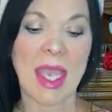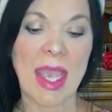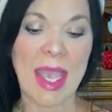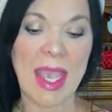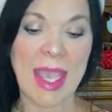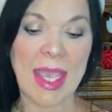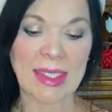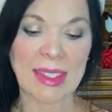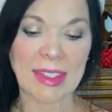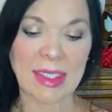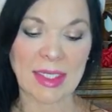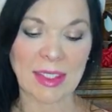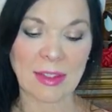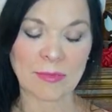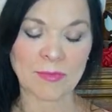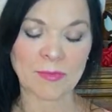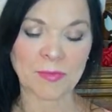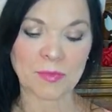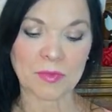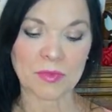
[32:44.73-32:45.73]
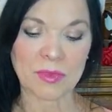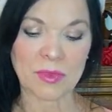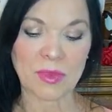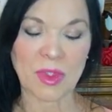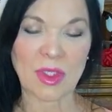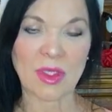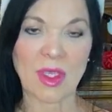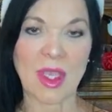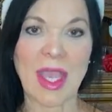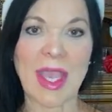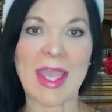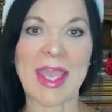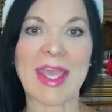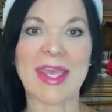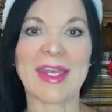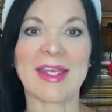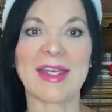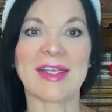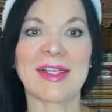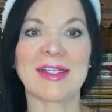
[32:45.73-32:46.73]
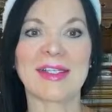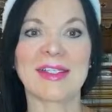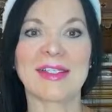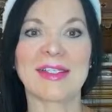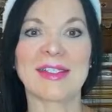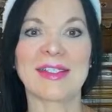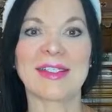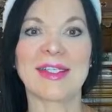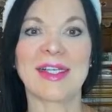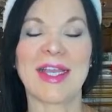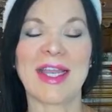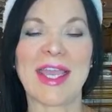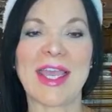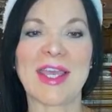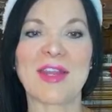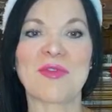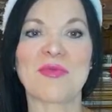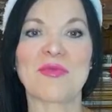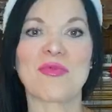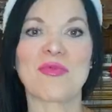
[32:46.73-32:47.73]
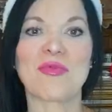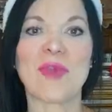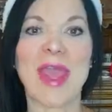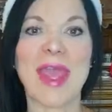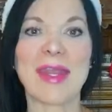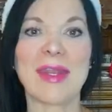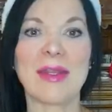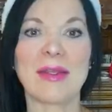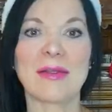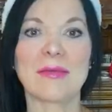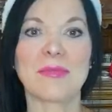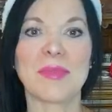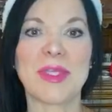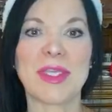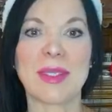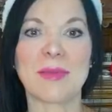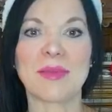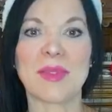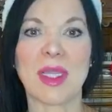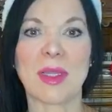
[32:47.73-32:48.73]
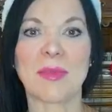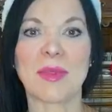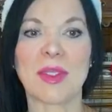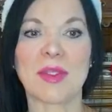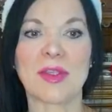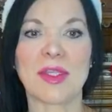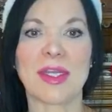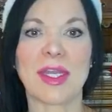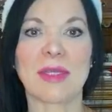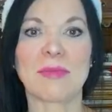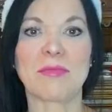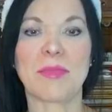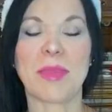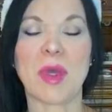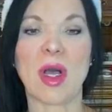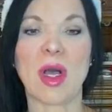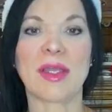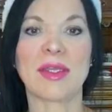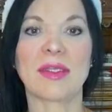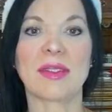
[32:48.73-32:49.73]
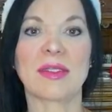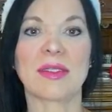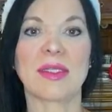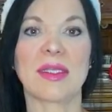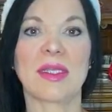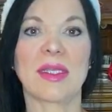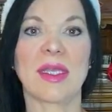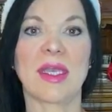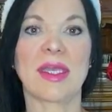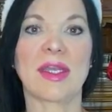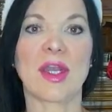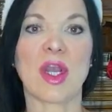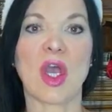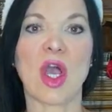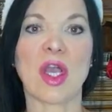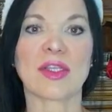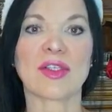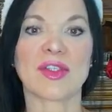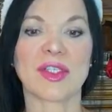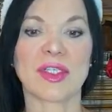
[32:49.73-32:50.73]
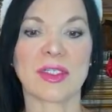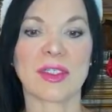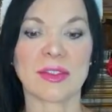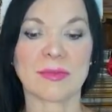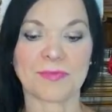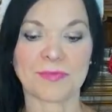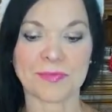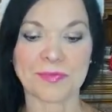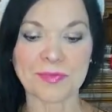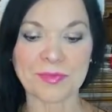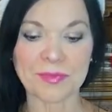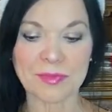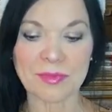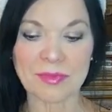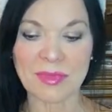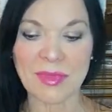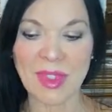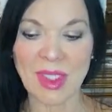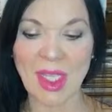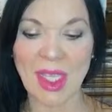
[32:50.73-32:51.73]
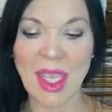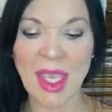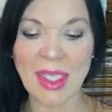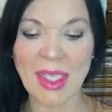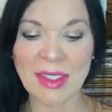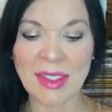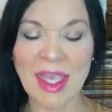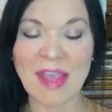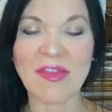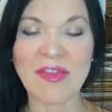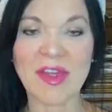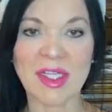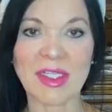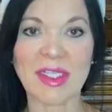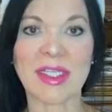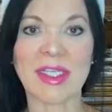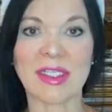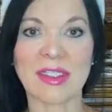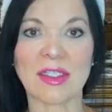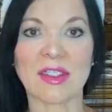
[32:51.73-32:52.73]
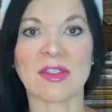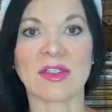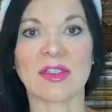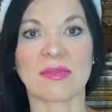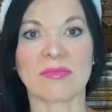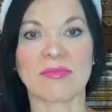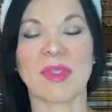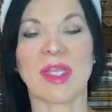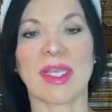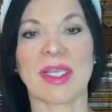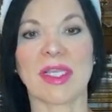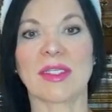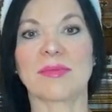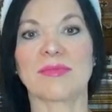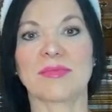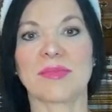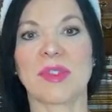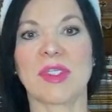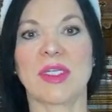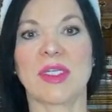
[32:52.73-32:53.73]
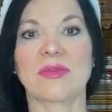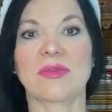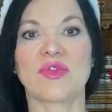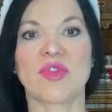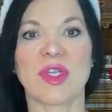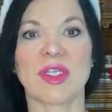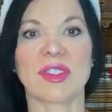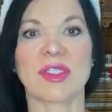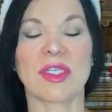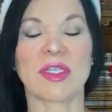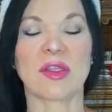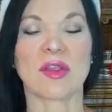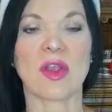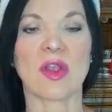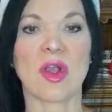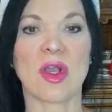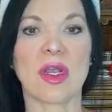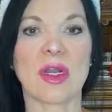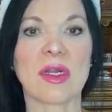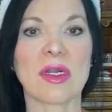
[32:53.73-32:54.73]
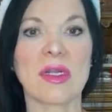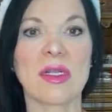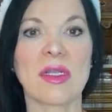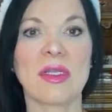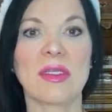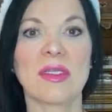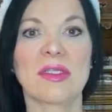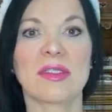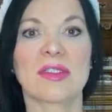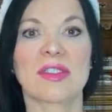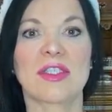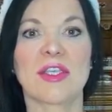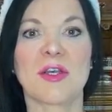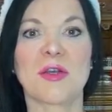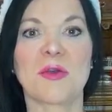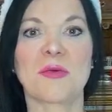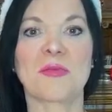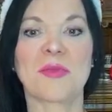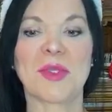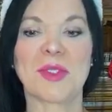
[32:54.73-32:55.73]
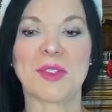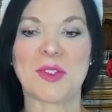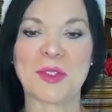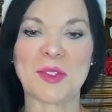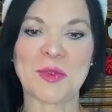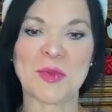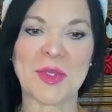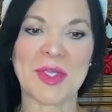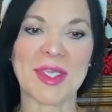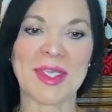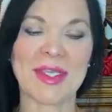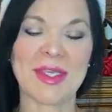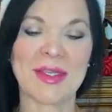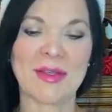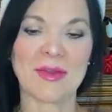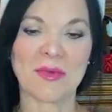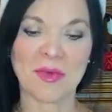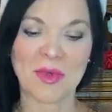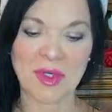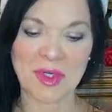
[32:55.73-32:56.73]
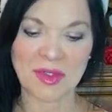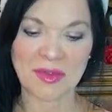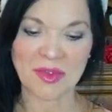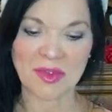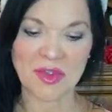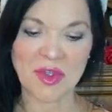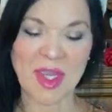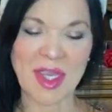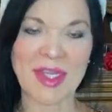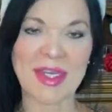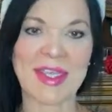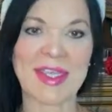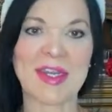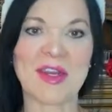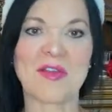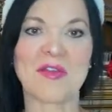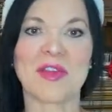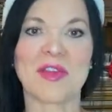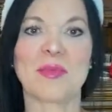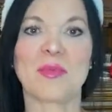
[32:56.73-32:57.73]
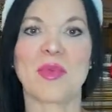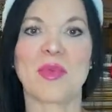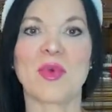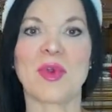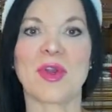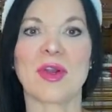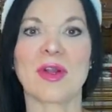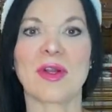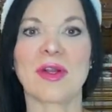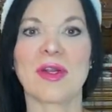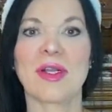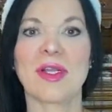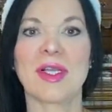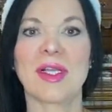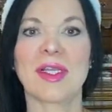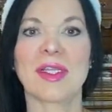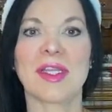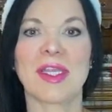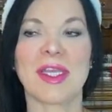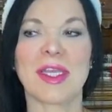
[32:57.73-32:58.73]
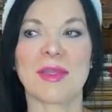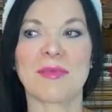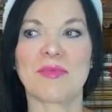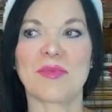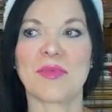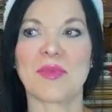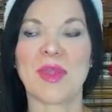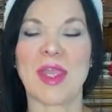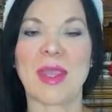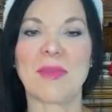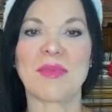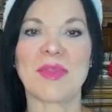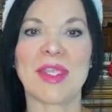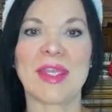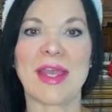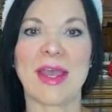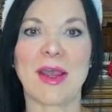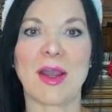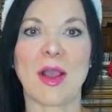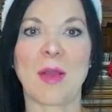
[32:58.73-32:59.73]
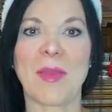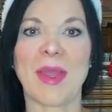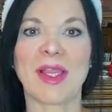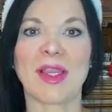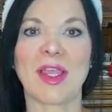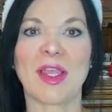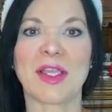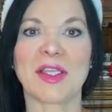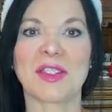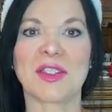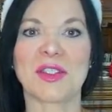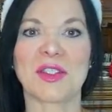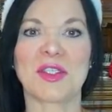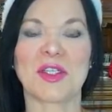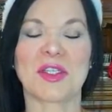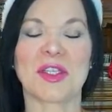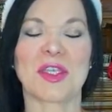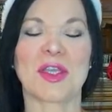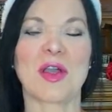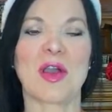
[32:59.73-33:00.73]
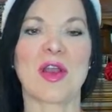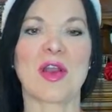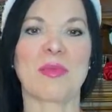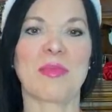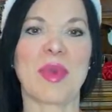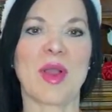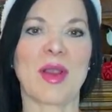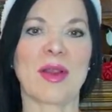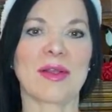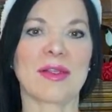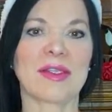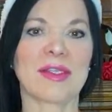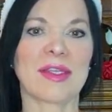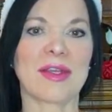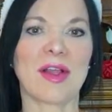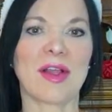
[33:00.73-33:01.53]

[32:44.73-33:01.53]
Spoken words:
And I had a red BMW that I bought at an auction, and evidently it looked like a, you know, drug dealer car. So as soon as we were trying to get over the border, they emptied out all my luggage and took the car apart and did